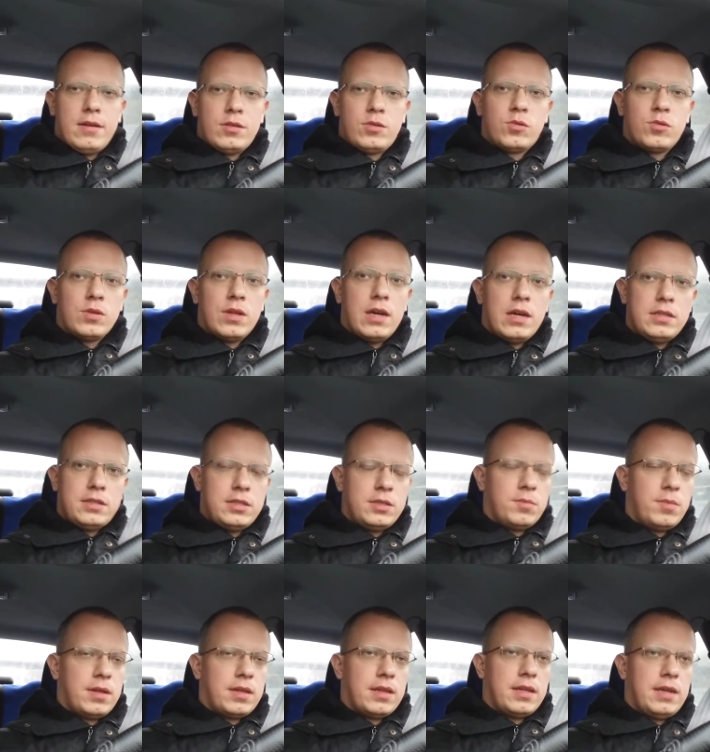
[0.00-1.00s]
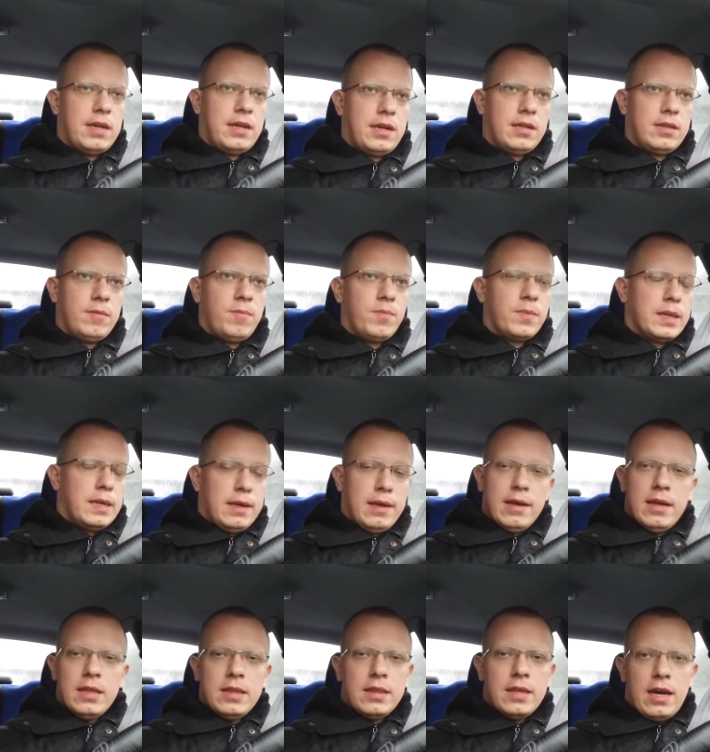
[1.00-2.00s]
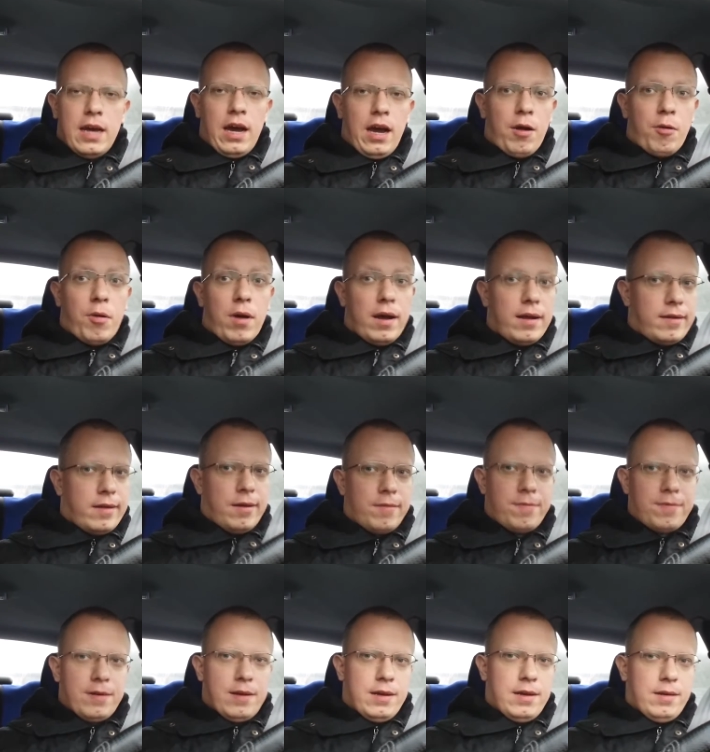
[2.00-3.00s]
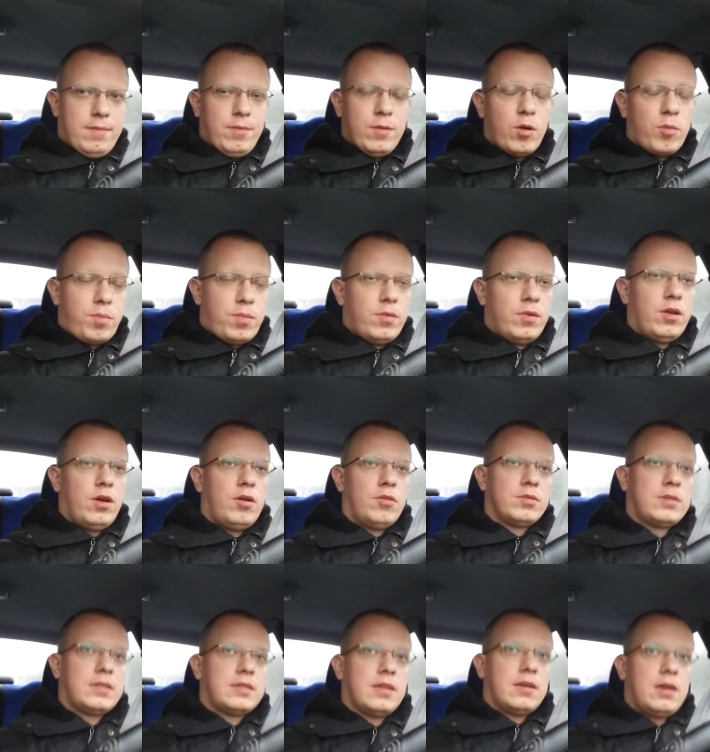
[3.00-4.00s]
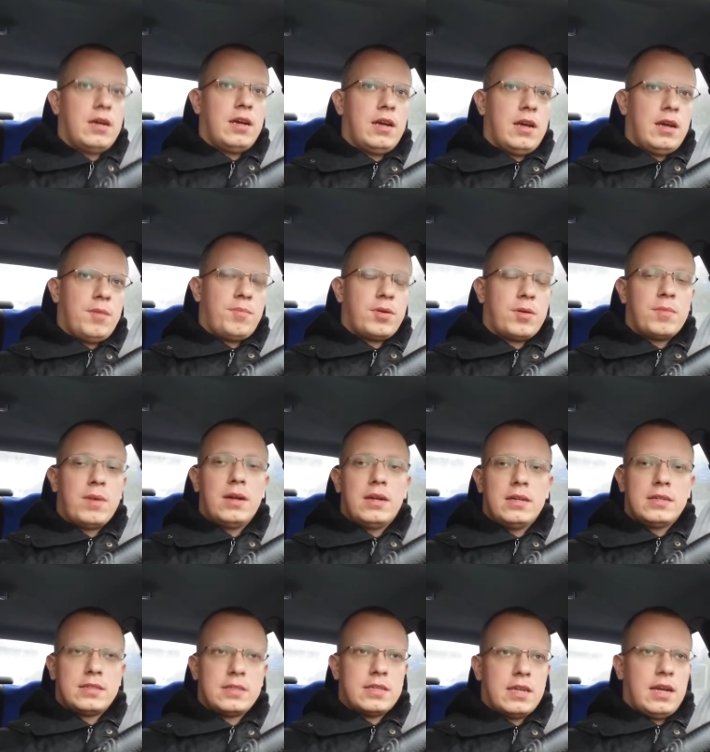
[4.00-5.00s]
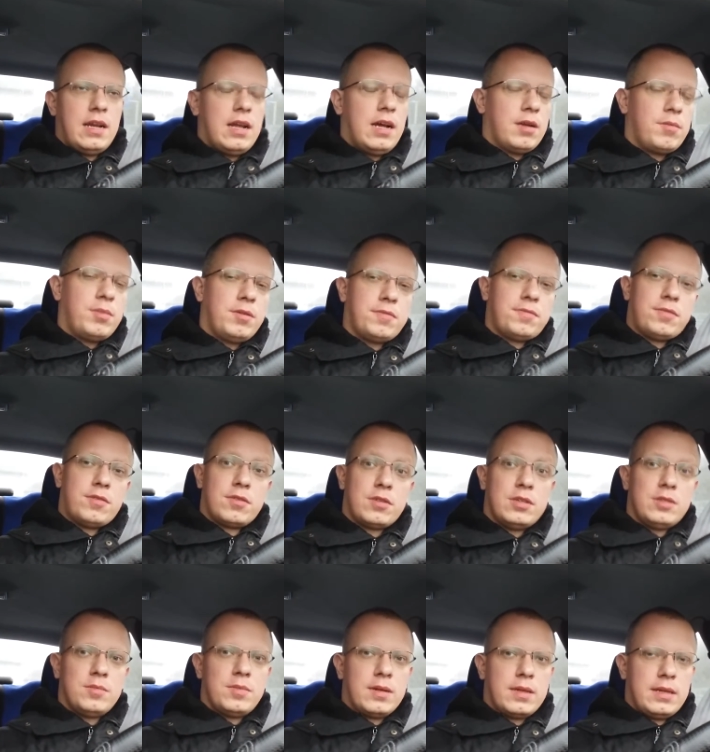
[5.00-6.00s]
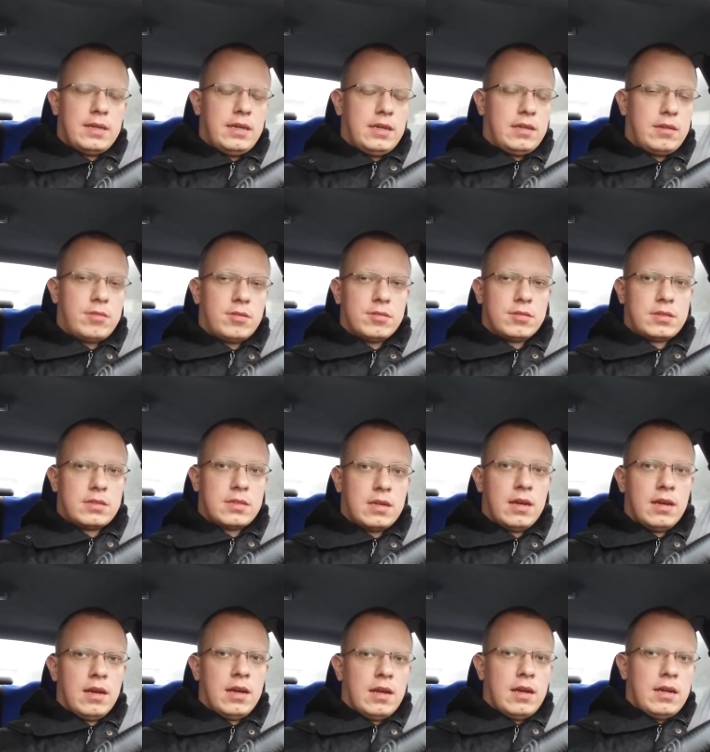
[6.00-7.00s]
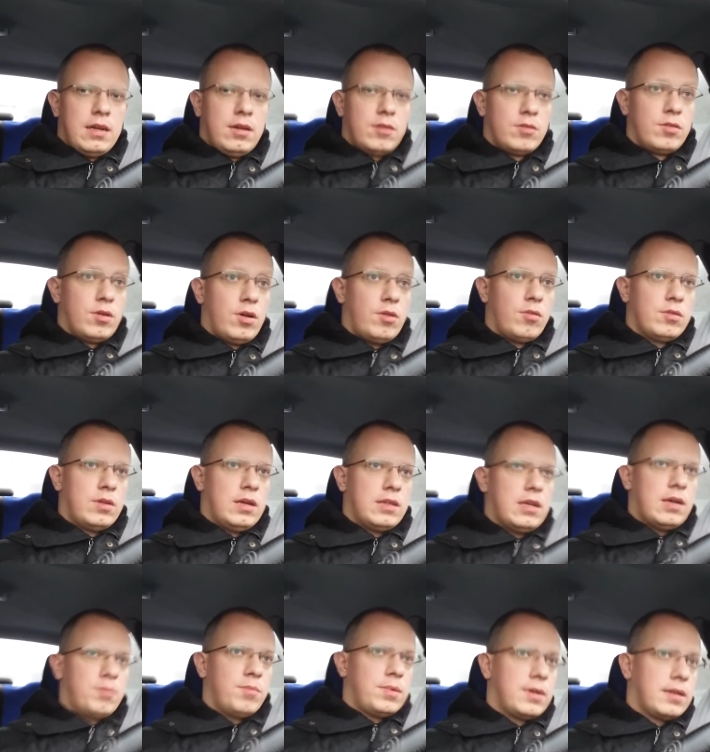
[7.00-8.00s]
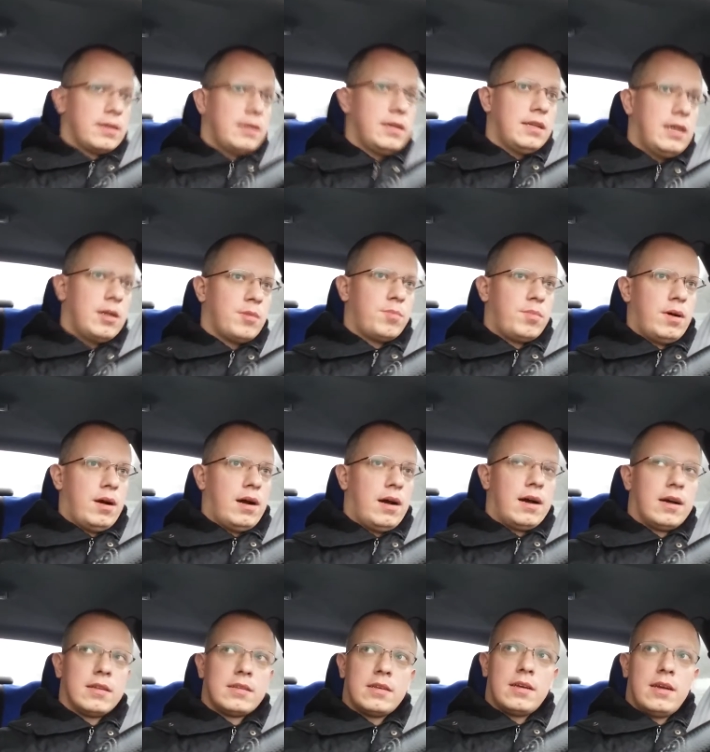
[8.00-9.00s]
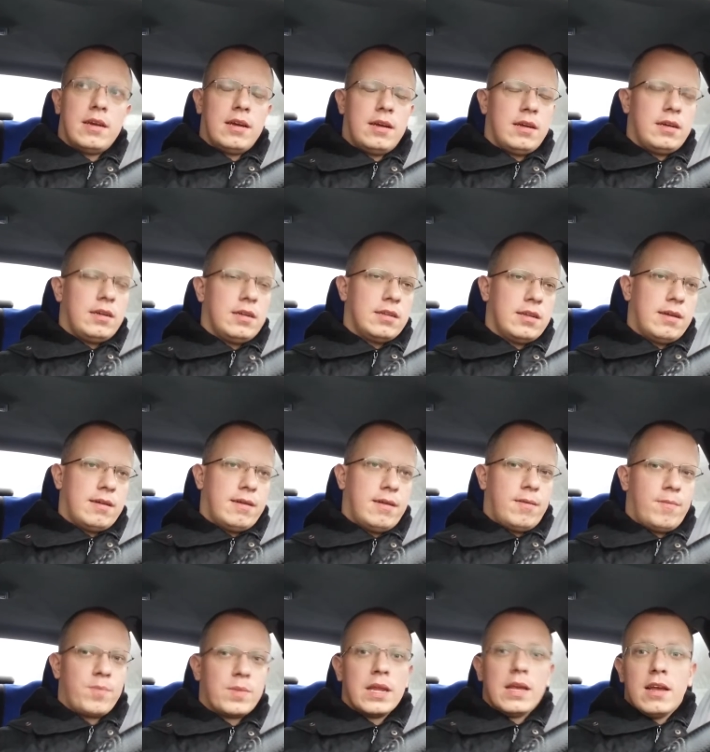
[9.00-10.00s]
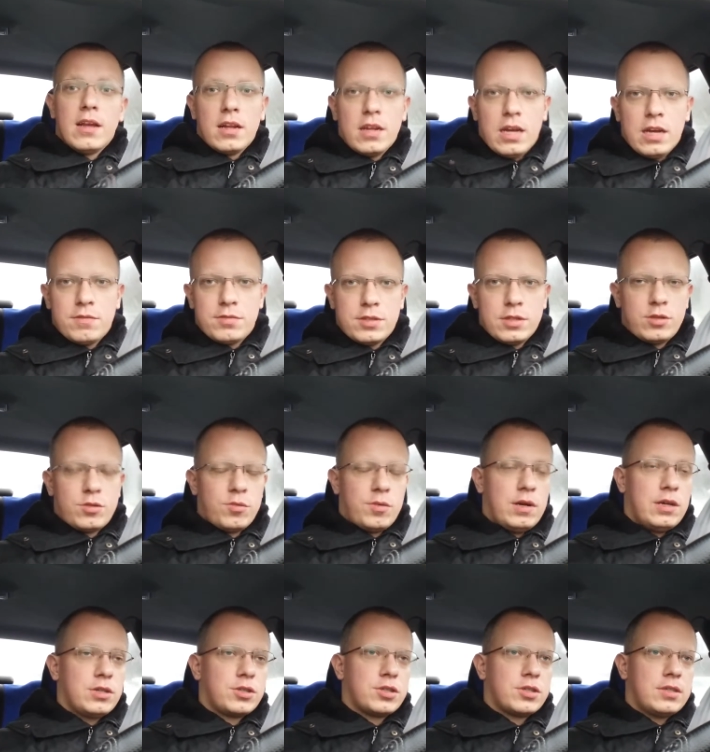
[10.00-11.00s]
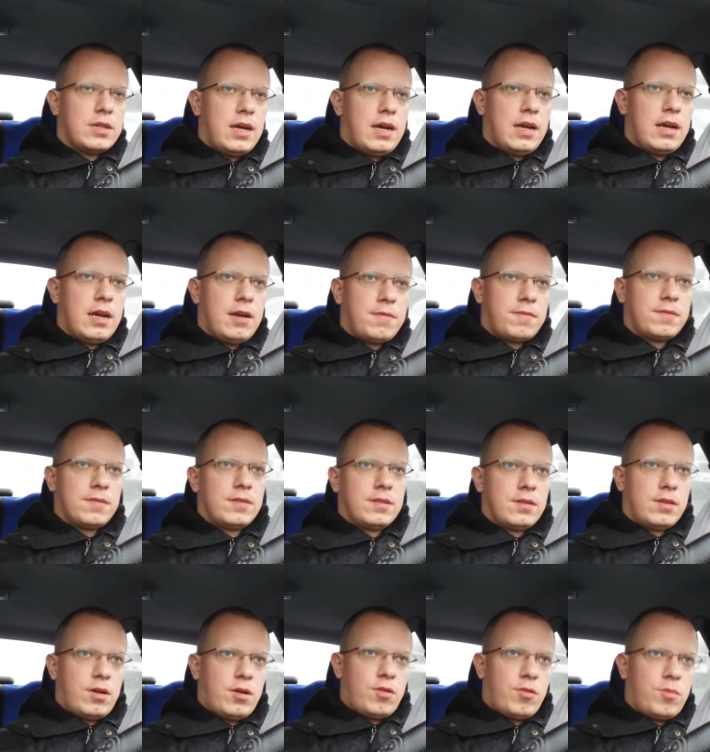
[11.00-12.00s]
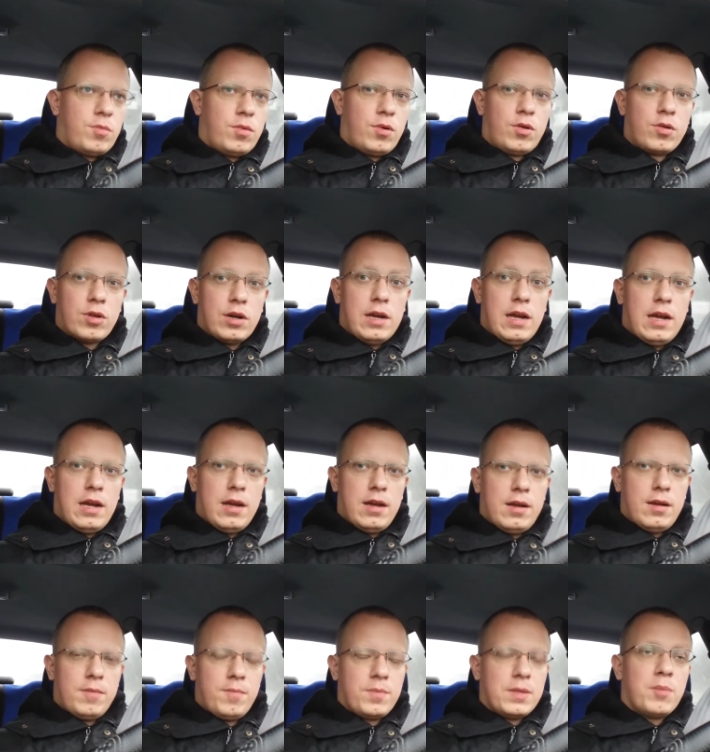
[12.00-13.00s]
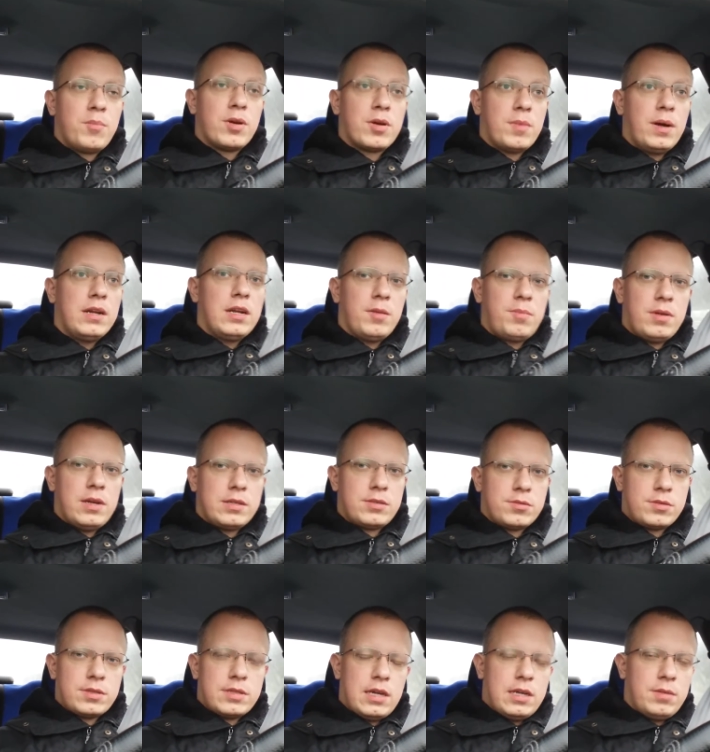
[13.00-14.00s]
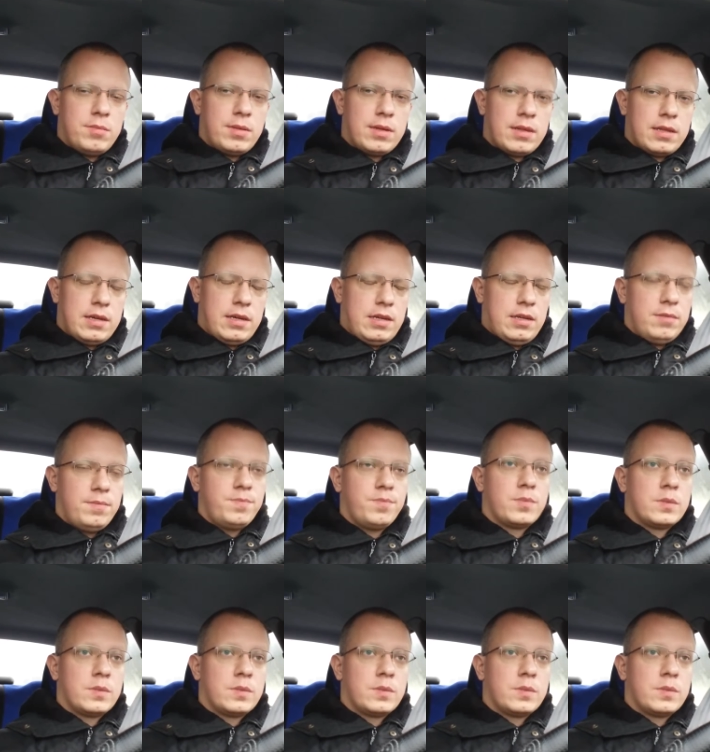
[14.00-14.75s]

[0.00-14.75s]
2 nights in Berlin. Now I have no permanent stay like before in Berlin, because you know that I'm Berliner, but in a life situation I have no more permanent place to stay in Berlin,